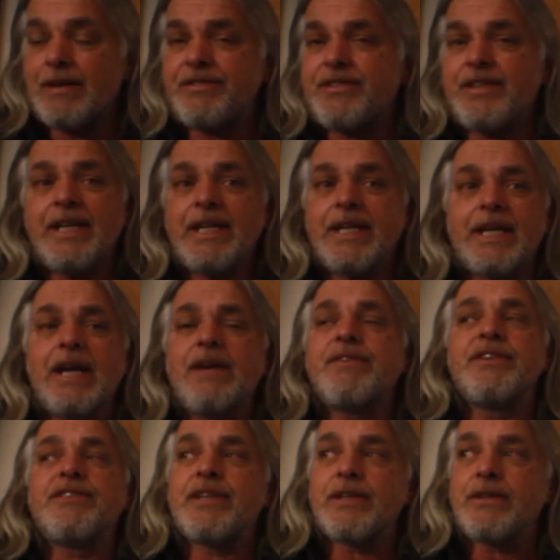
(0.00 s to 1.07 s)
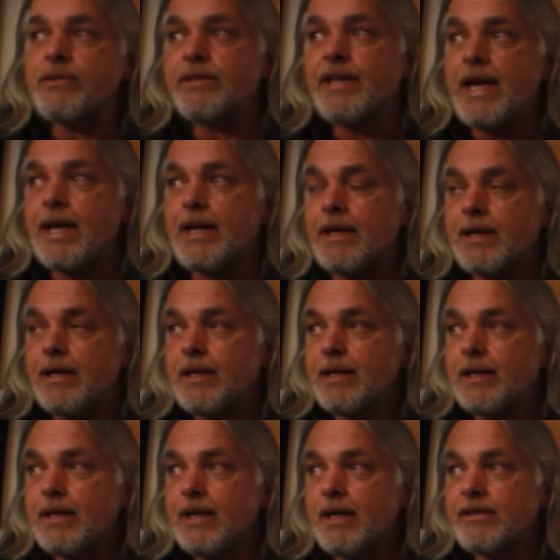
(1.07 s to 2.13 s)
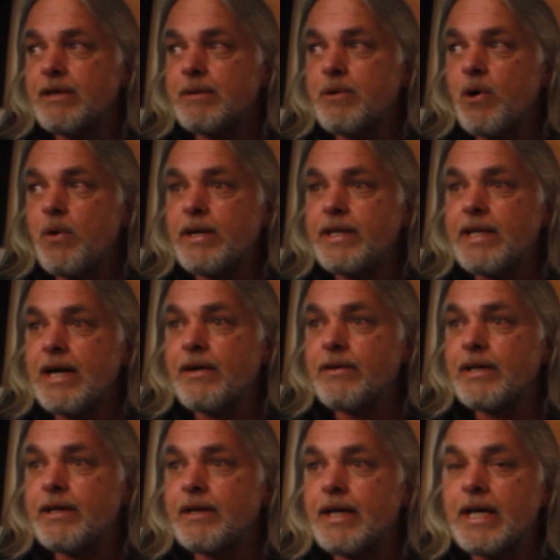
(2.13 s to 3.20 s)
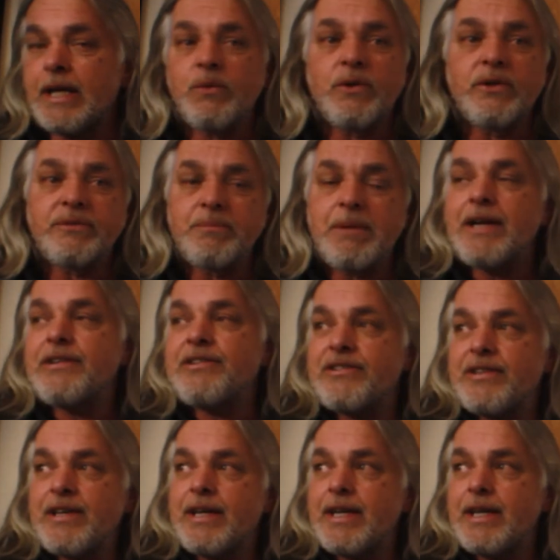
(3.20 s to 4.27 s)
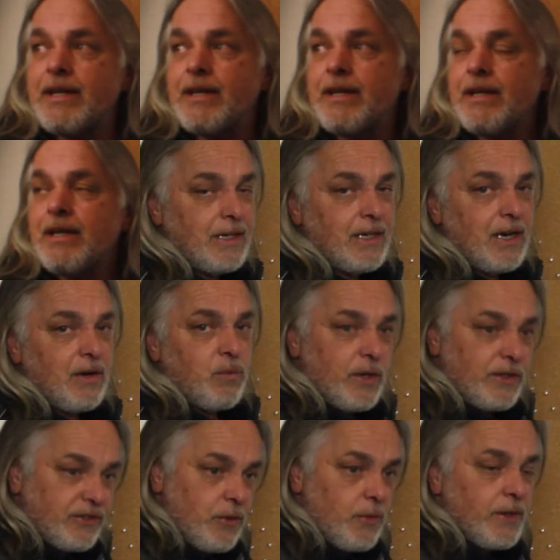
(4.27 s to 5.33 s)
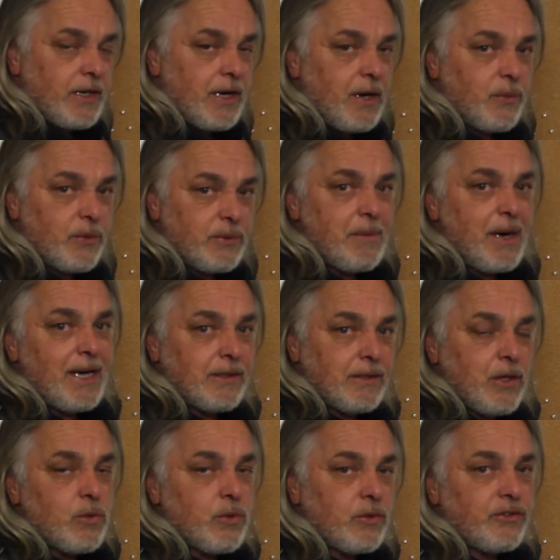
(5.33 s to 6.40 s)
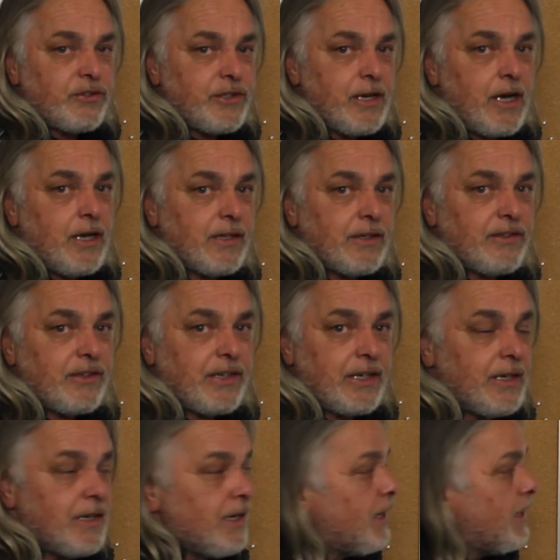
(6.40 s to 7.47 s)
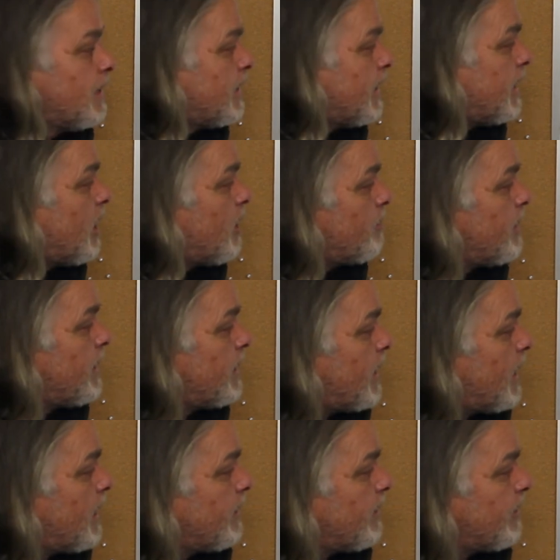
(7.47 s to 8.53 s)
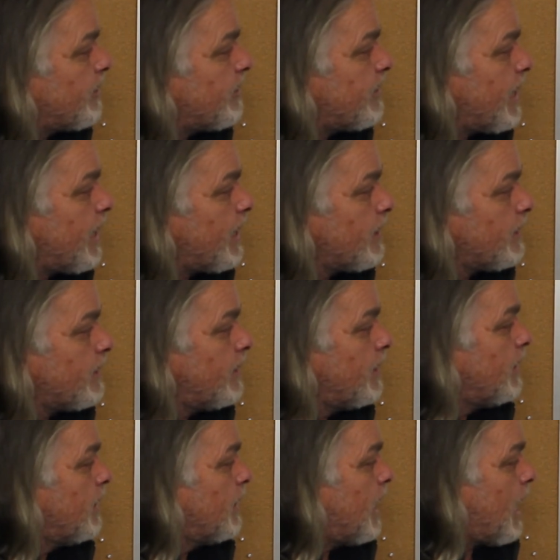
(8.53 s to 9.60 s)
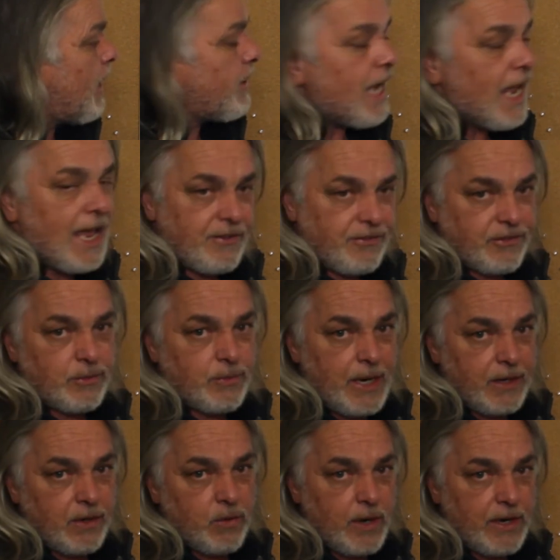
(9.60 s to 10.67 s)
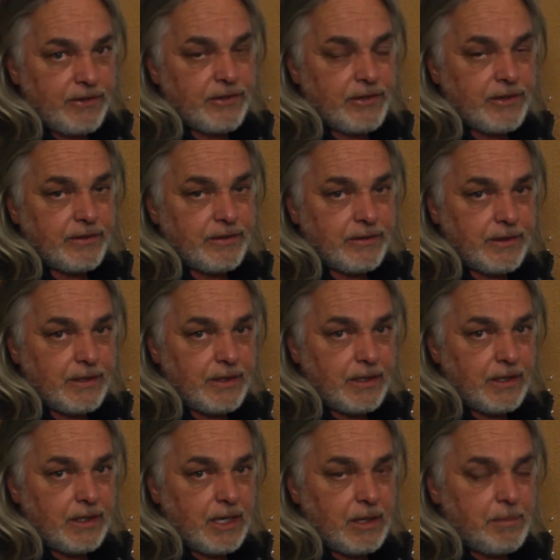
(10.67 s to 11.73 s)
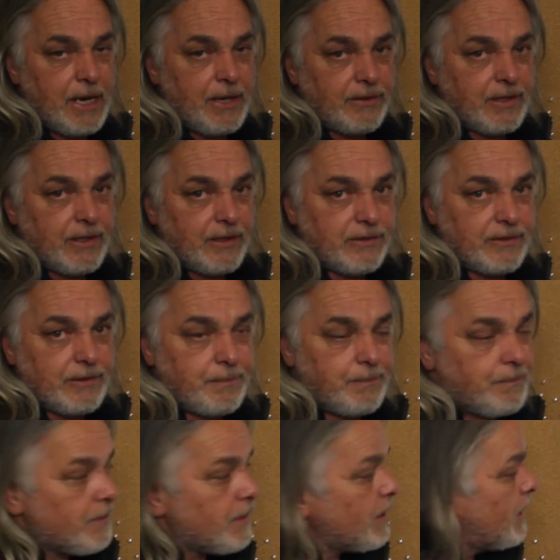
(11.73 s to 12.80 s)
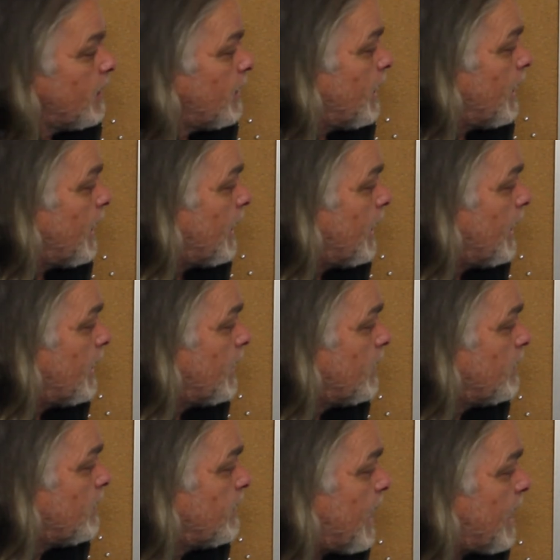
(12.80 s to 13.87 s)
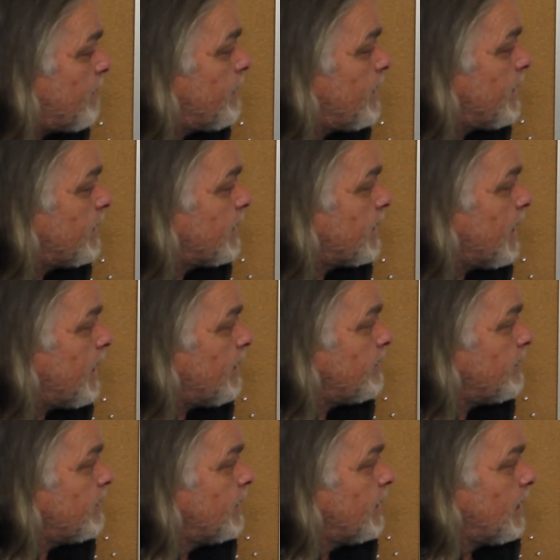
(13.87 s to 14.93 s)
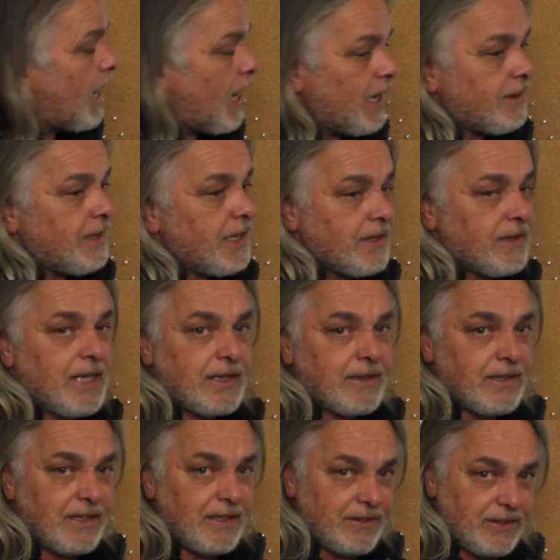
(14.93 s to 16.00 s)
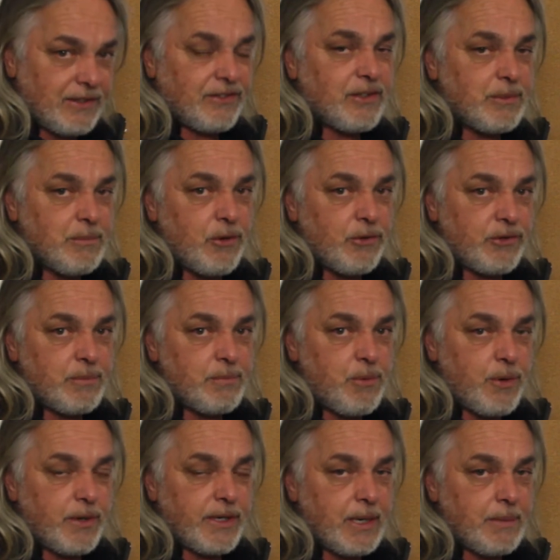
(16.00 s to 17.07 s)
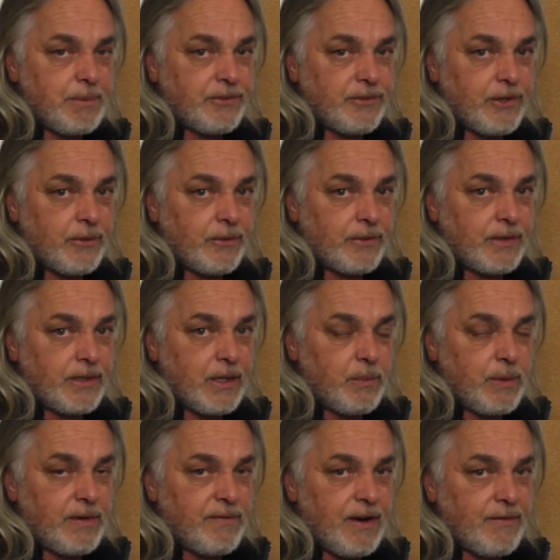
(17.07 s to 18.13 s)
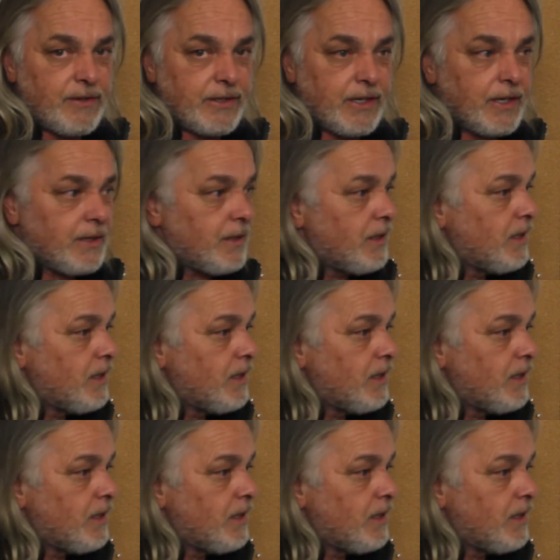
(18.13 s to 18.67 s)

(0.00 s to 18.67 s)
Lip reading: I've seen it every single day as I'm going down there. And it was my study of what's going on with my local geology that helped me to understand how to ask the right questions about this. And that being the case, I think that this is the most important episode that we've ever done.